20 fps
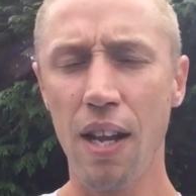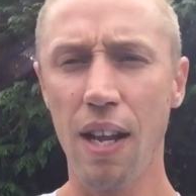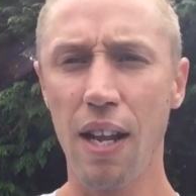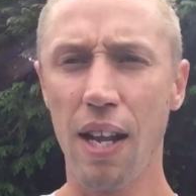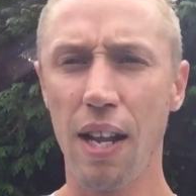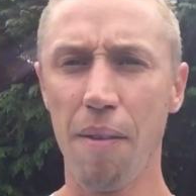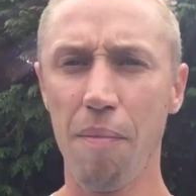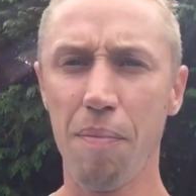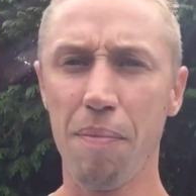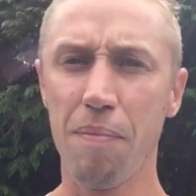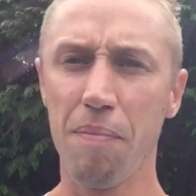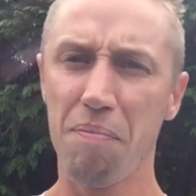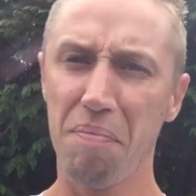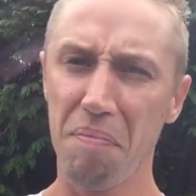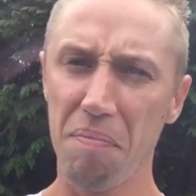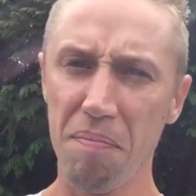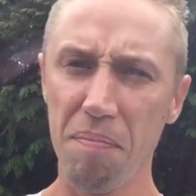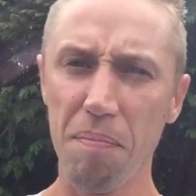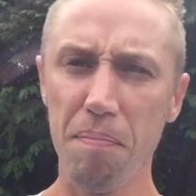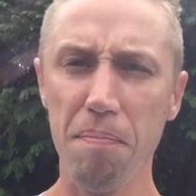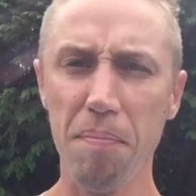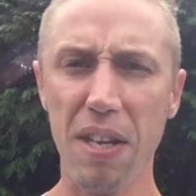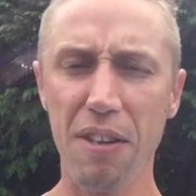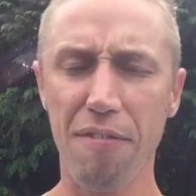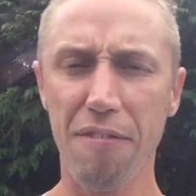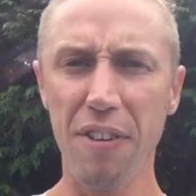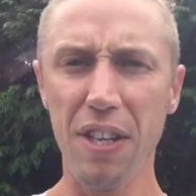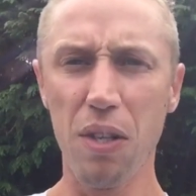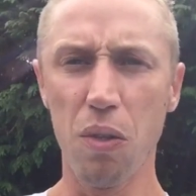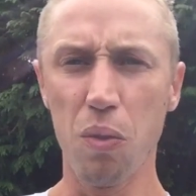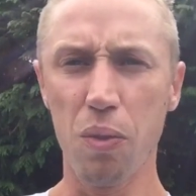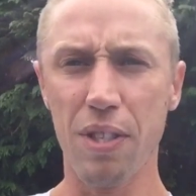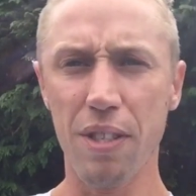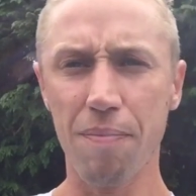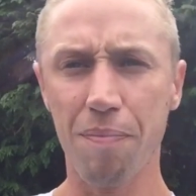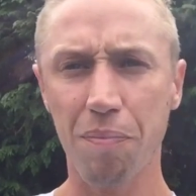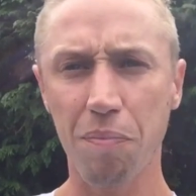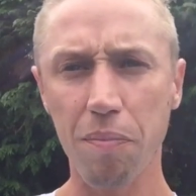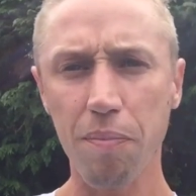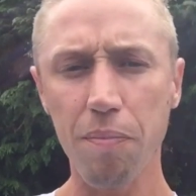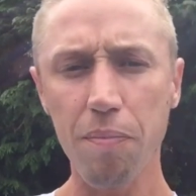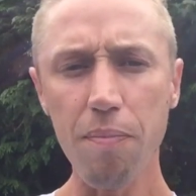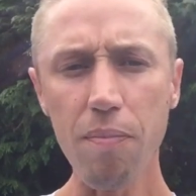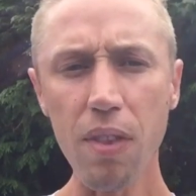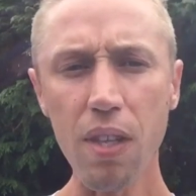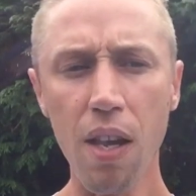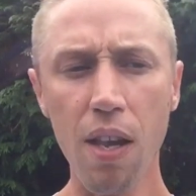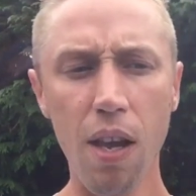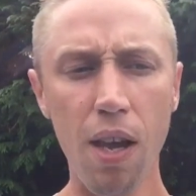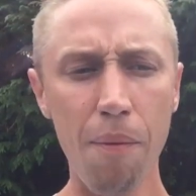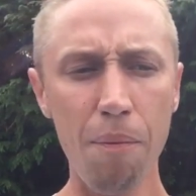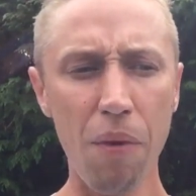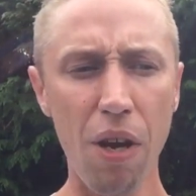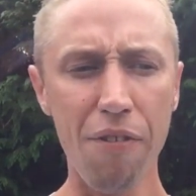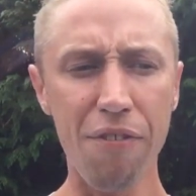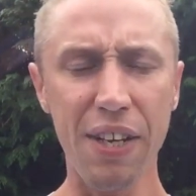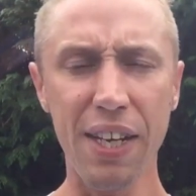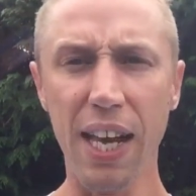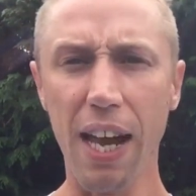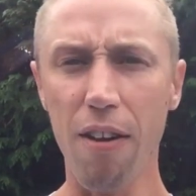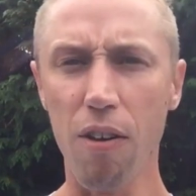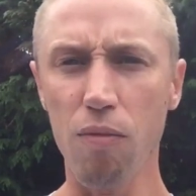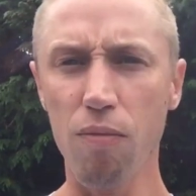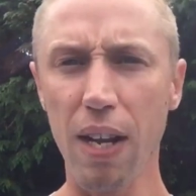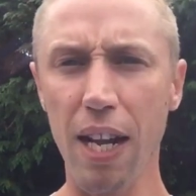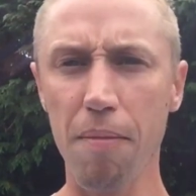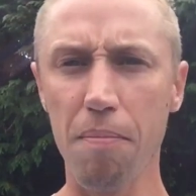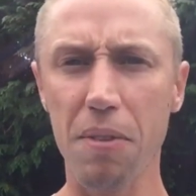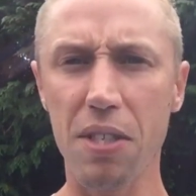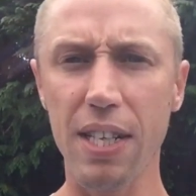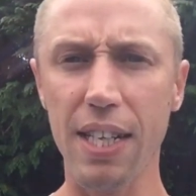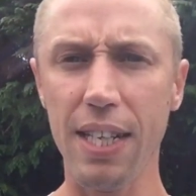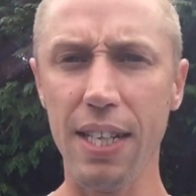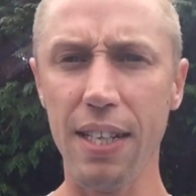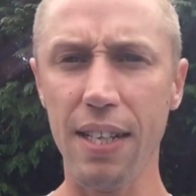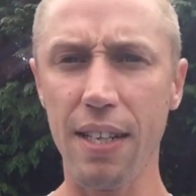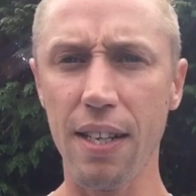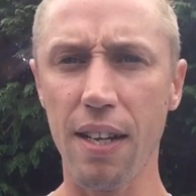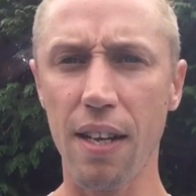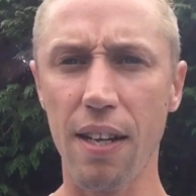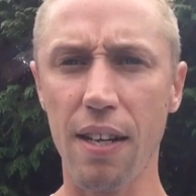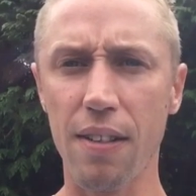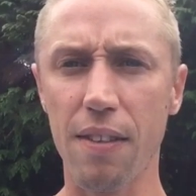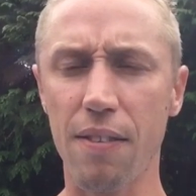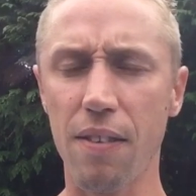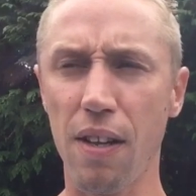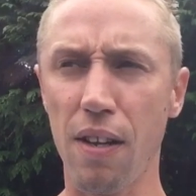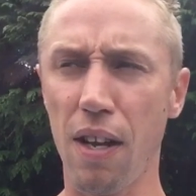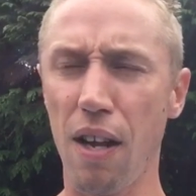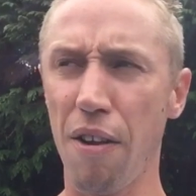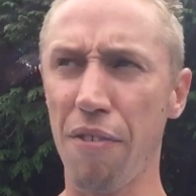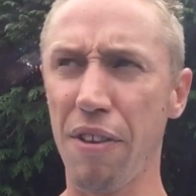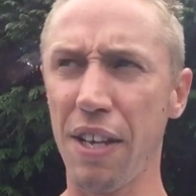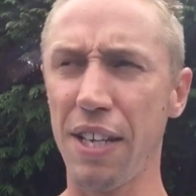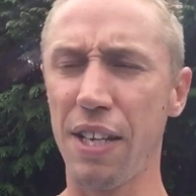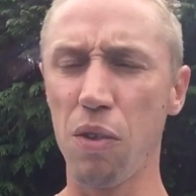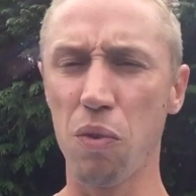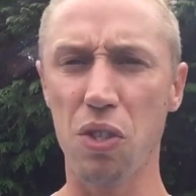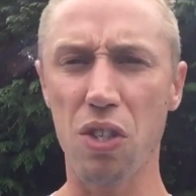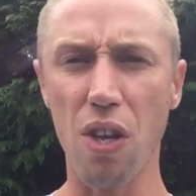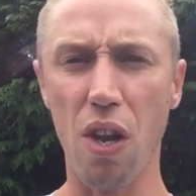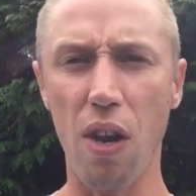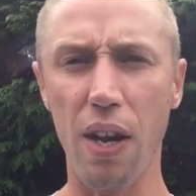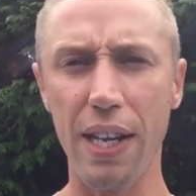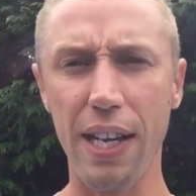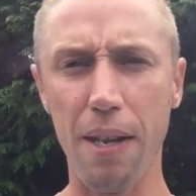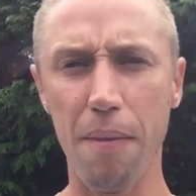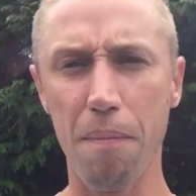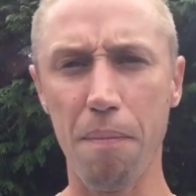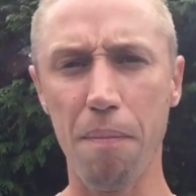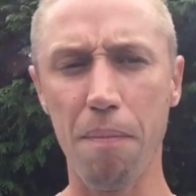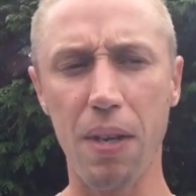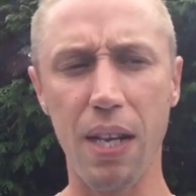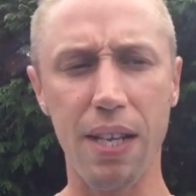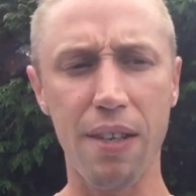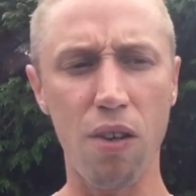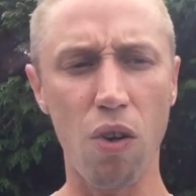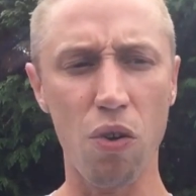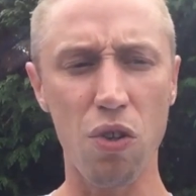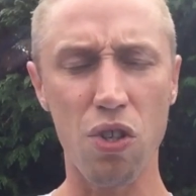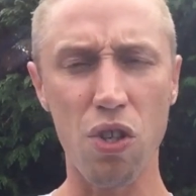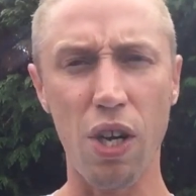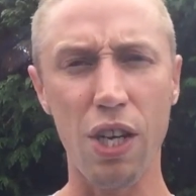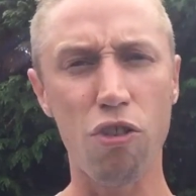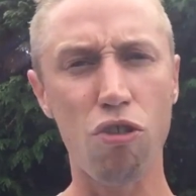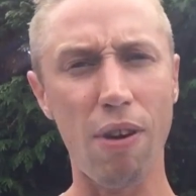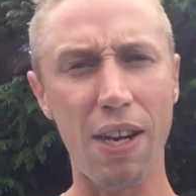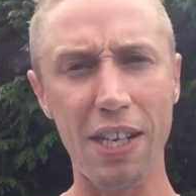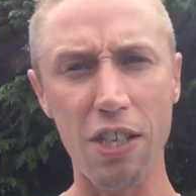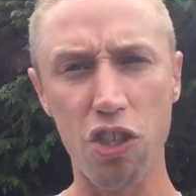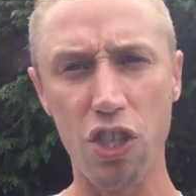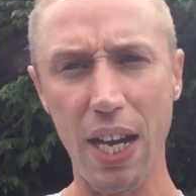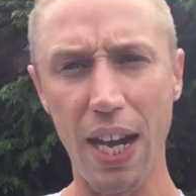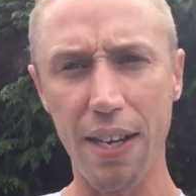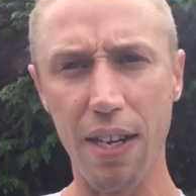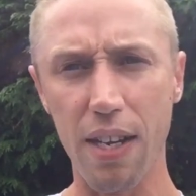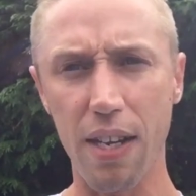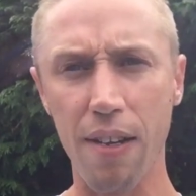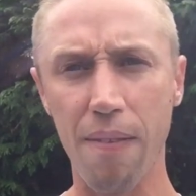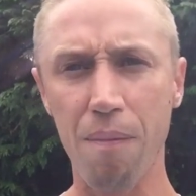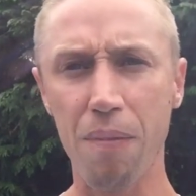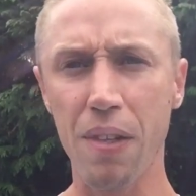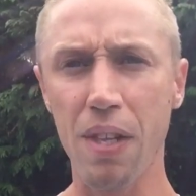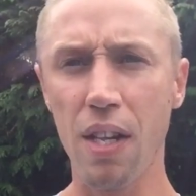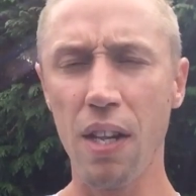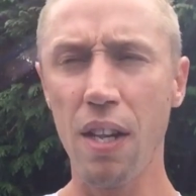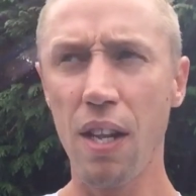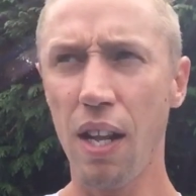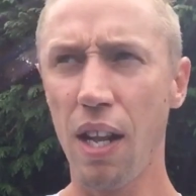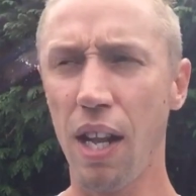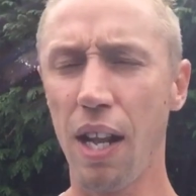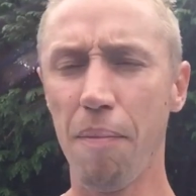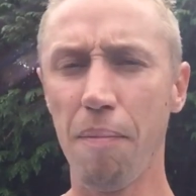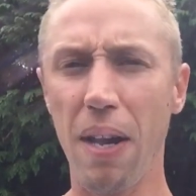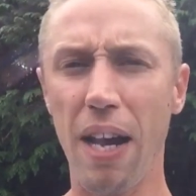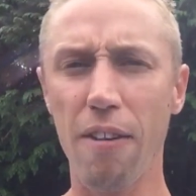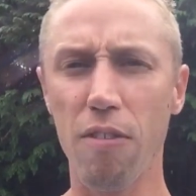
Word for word: Um, midfield, um, I think Aaron Ramsey, I think he'll start him alongside Granit Xhaka. Um,